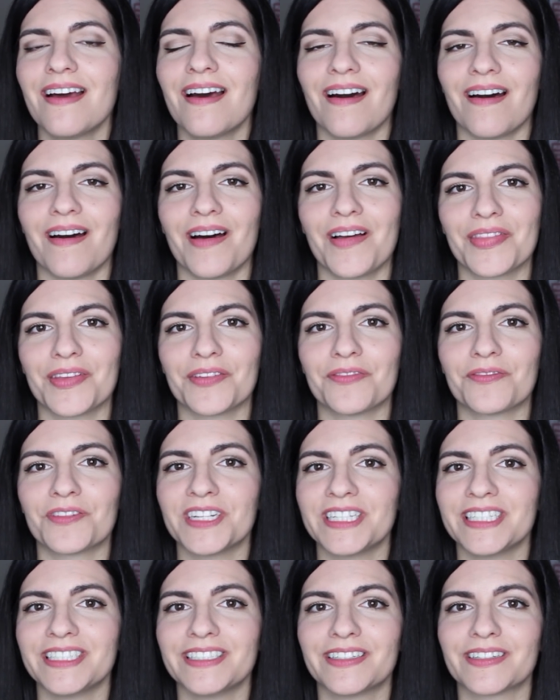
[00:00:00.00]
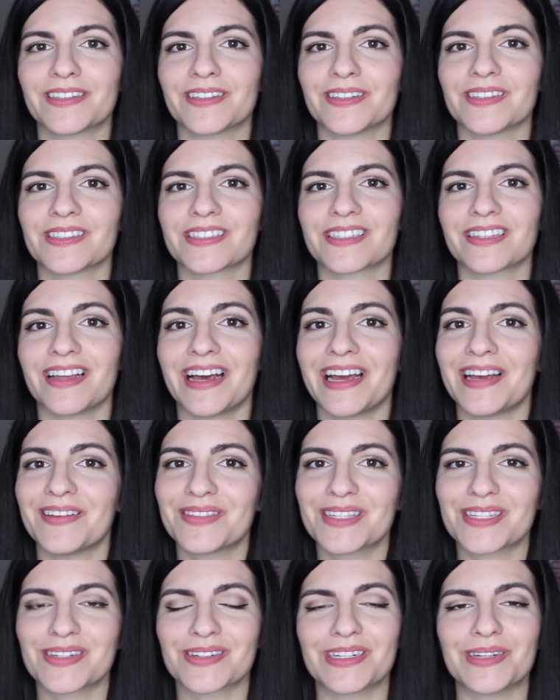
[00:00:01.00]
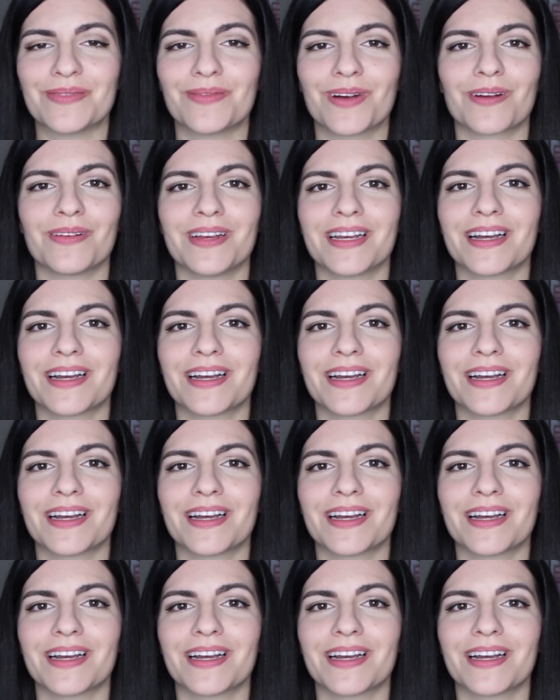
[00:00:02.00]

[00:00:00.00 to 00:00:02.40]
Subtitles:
on the Freaky Girls live stream where we